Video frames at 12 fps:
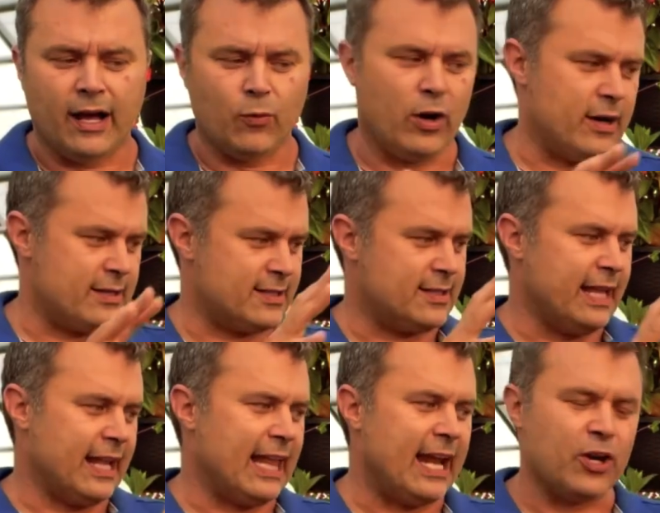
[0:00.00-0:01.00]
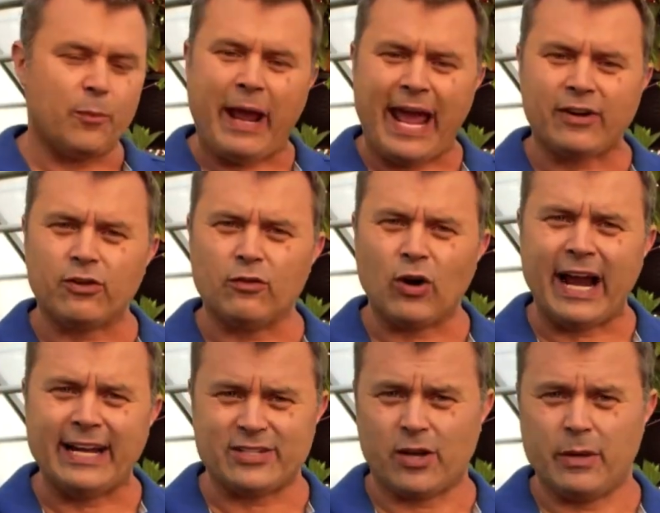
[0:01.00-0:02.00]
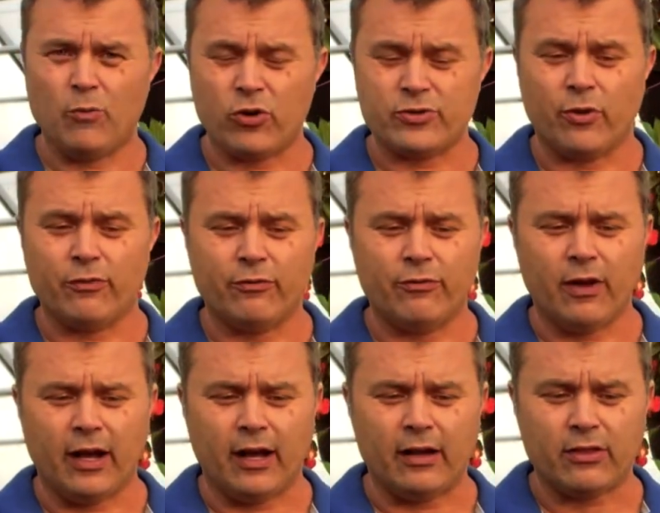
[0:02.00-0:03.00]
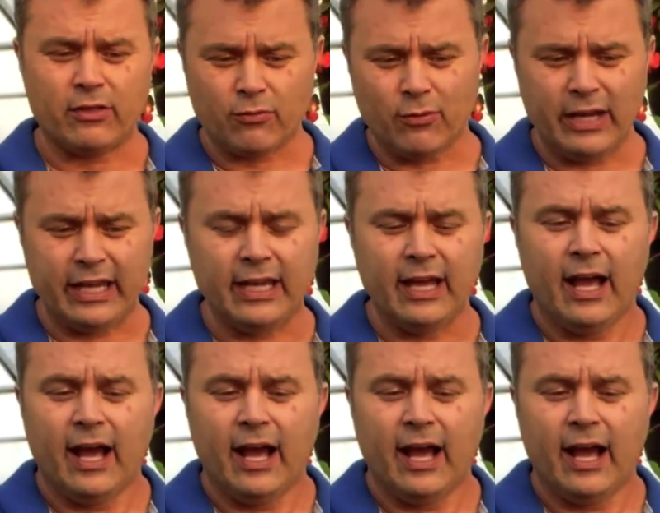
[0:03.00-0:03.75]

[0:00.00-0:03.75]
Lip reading: Whereas like a lot of your panicle varieties are going to be more zone 3.